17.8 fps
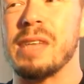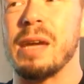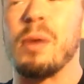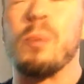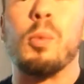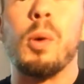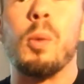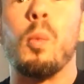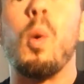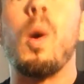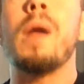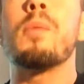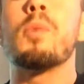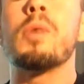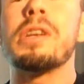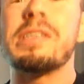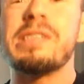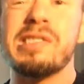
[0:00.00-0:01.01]
Like,
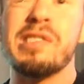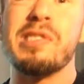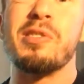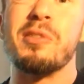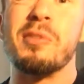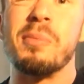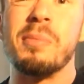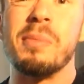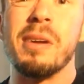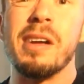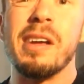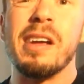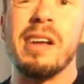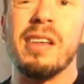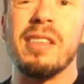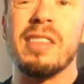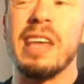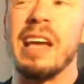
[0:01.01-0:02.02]
one would assume
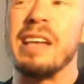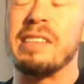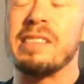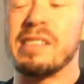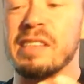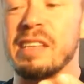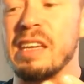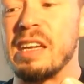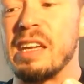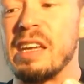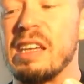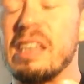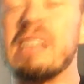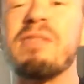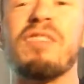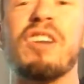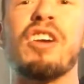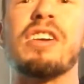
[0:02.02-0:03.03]
that the
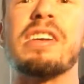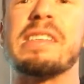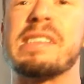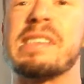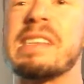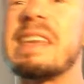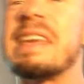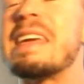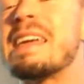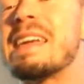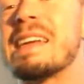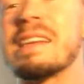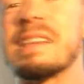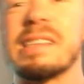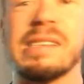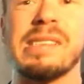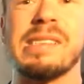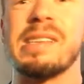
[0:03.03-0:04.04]
various
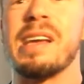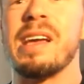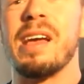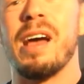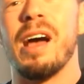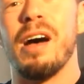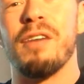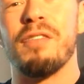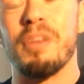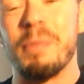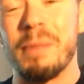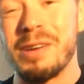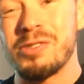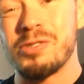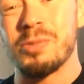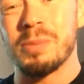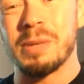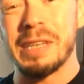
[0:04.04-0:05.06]
kings of the
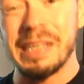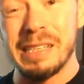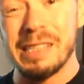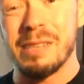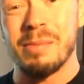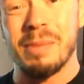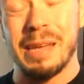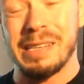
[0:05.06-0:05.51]
Mushroom Kingdom,